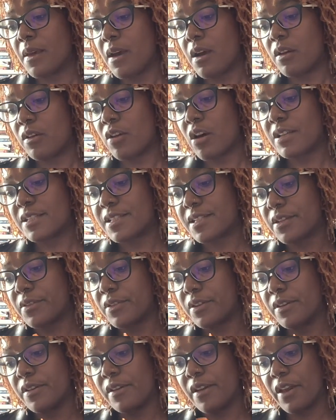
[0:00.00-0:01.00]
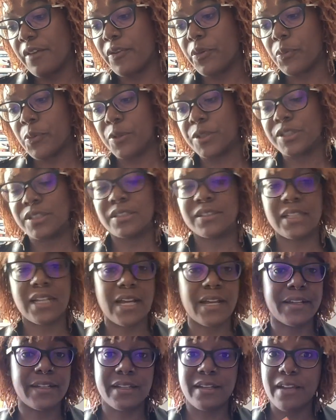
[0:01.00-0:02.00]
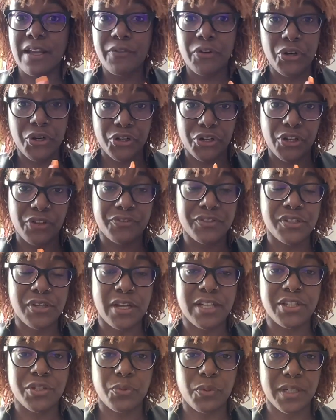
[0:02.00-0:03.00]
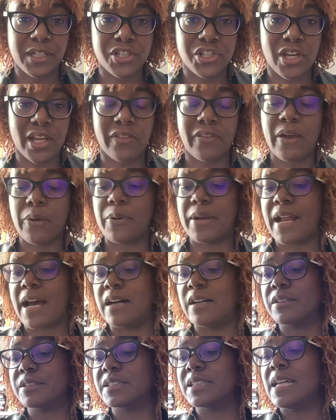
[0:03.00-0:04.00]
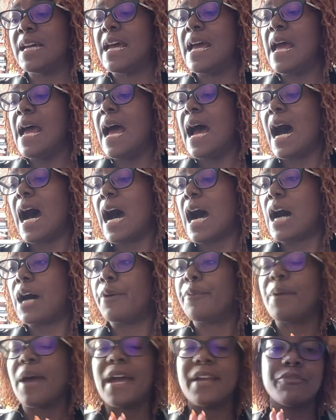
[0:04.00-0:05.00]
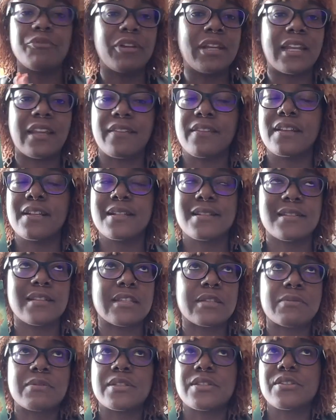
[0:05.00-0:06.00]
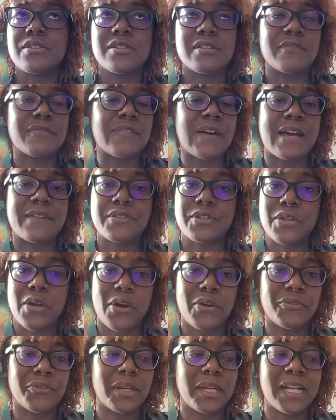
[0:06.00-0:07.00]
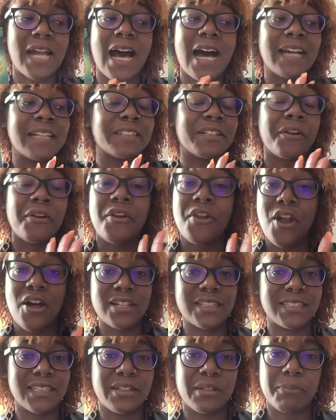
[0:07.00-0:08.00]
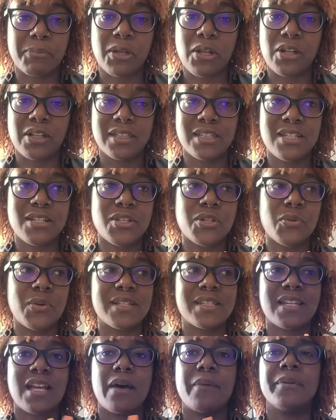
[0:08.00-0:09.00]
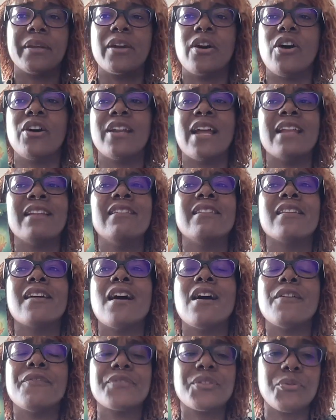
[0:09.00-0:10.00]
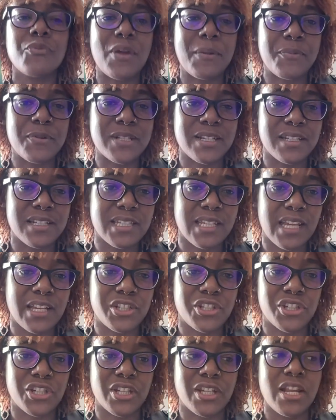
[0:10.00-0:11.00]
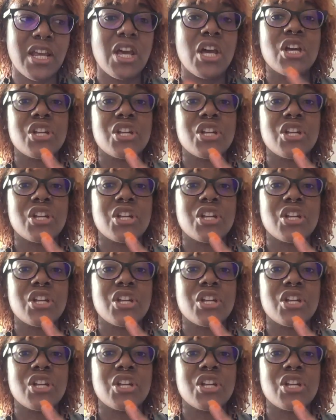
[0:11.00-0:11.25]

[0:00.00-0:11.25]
Lost in the Neverwoods, that I had never heard of, so I do want to check that one out. And reading this was just a 5-star read. I did not see the plot twist coming on. I love the representation.